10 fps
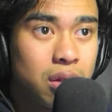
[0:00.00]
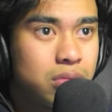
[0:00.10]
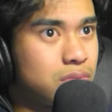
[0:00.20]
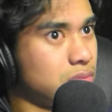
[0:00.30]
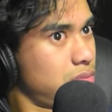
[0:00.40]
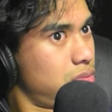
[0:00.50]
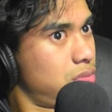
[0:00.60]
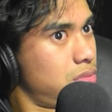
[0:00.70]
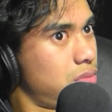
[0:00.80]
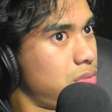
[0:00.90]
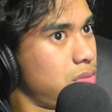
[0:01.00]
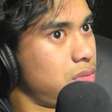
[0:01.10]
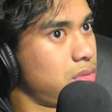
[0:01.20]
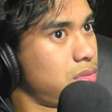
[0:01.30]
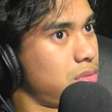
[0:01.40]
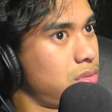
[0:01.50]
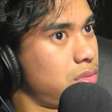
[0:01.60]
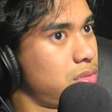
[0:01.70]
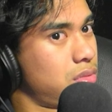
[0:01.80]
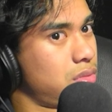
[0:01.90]

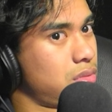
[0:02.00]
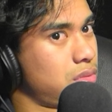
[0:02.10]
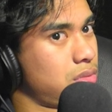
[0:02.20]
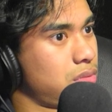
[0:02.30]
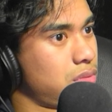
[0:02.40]
Nothing is said.